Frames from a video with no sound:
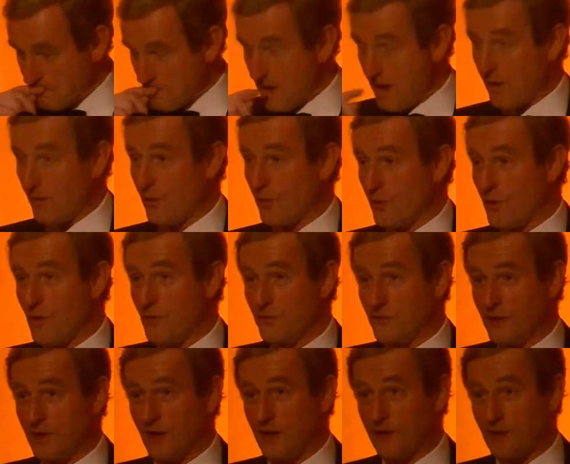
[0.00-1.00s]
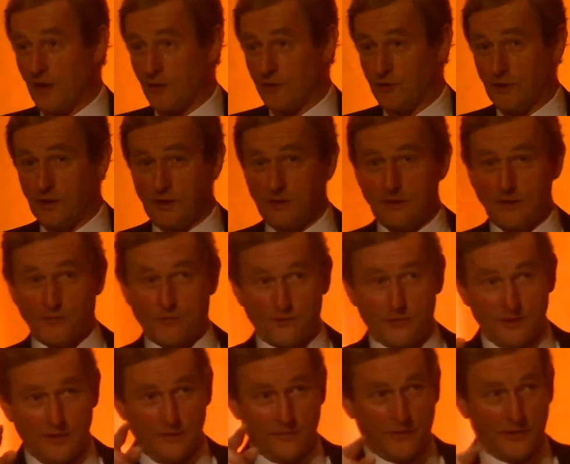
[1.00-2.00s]
I'm going home tonight actually to
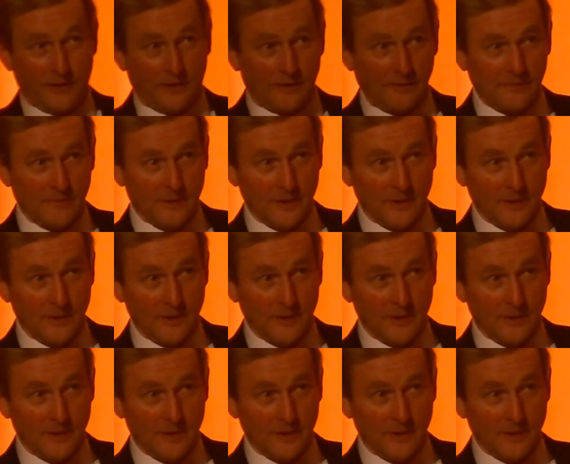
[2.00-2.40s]
leave here.